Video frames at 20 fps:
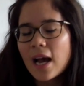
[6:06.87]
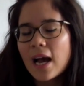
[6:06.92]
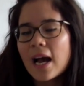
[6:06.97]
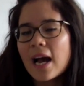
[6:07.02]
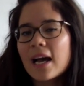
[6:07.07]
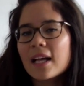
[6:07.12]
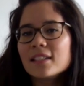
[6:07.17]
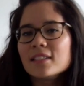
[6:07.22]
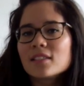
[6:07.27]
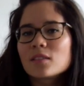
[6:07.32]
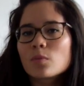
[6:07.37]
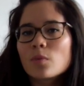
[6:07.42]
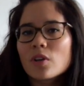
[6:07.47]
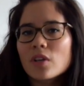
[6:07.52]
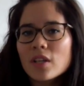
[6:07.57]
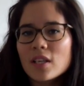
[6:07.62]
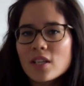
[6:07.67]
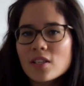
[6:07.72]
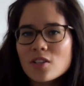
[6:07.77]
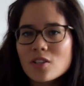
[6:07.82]
and
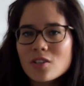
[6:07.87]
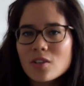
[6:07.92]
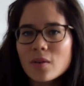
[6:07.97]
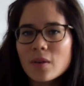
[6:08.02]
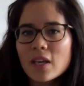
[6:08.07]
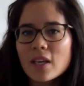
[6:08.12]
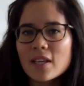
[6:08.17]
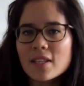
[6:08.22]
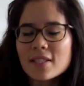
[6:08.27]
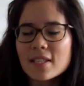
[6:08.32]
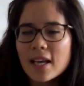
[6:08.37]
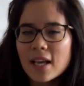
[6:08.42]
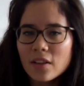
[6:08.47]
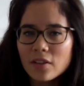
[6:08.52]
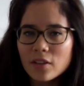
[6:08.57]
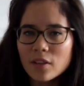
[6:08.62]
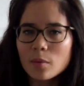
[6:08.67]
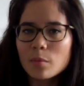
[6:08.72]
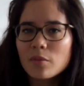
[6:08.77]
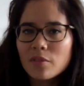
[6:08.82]
what you need to do here is
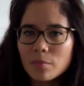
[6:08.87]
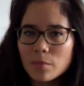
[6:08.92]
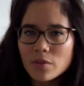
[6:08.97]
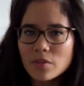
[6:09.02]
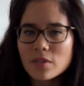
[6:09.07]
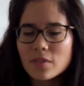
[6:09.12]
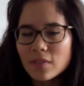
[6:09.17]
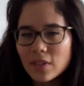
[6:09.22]
count the number of moles